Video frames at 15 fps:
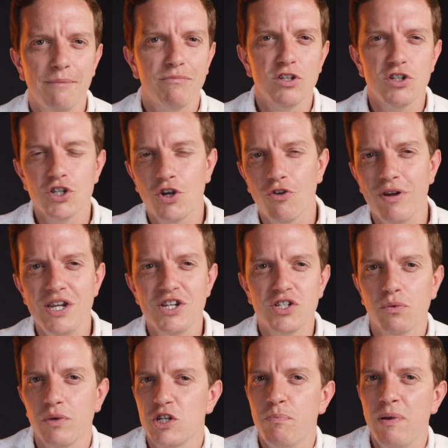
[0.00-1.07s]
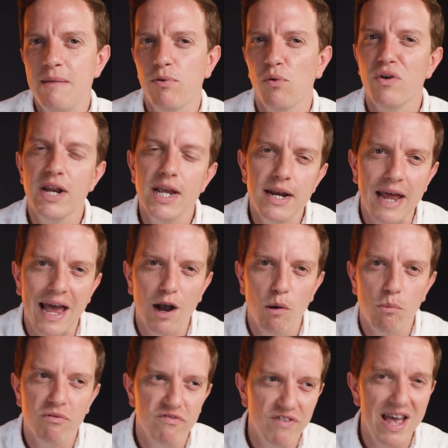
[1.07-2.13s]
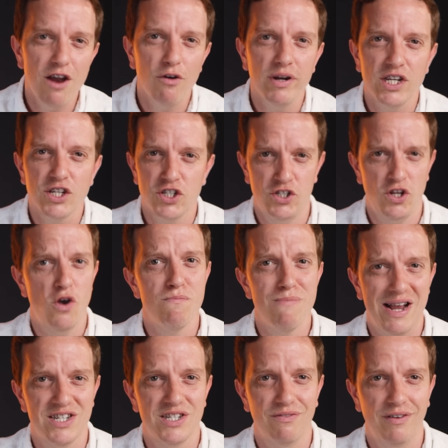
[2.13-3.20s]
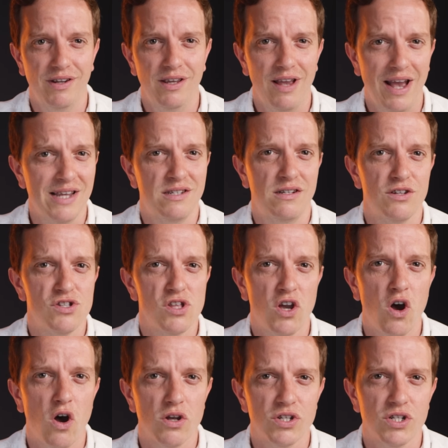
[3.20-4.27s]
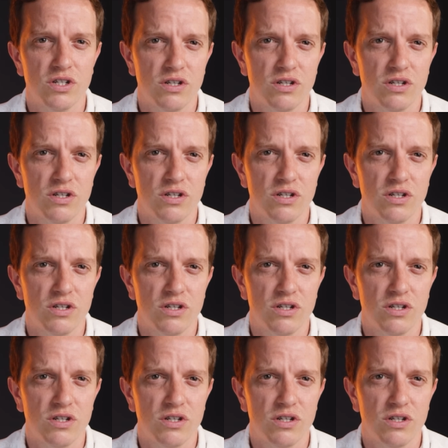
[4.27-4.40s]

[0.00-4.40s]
the degrees to which people need help vary so massively, as does the cost.